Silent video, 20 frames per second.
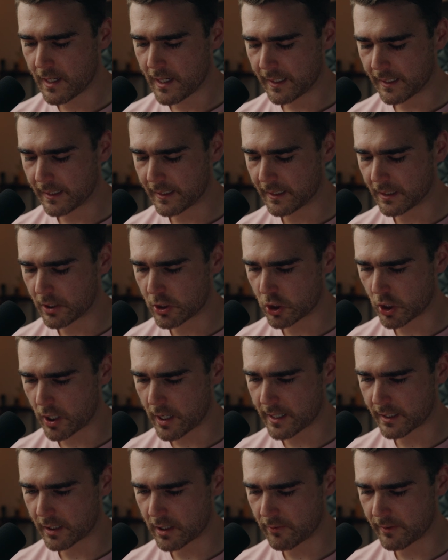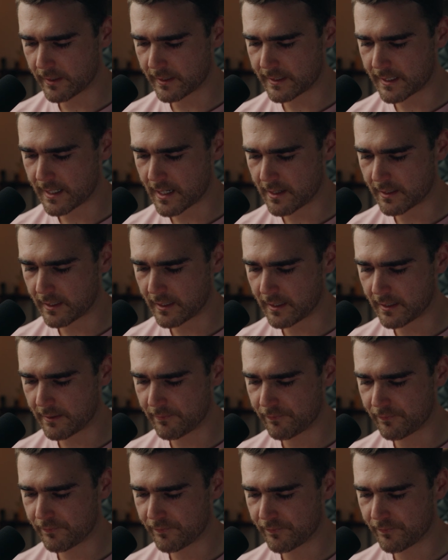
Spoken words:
Going to get a giant going down here.